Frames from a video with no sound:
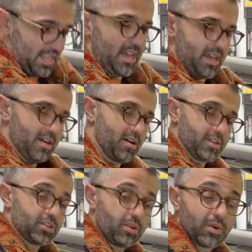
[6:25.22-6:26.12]
all
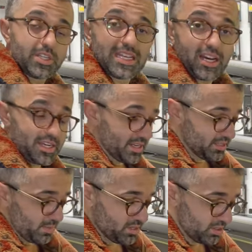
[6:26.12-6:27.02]
right, so you wanna tighten it
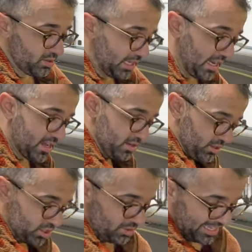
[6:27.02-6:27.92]
as much as you can
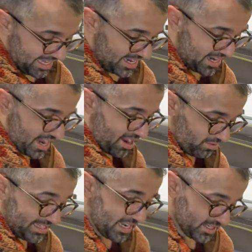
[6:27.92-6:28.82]
so you can
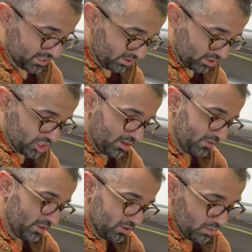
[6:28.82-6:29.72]
now test all the
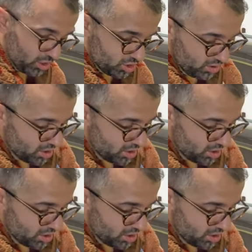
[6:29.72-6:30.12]
shifting to make sure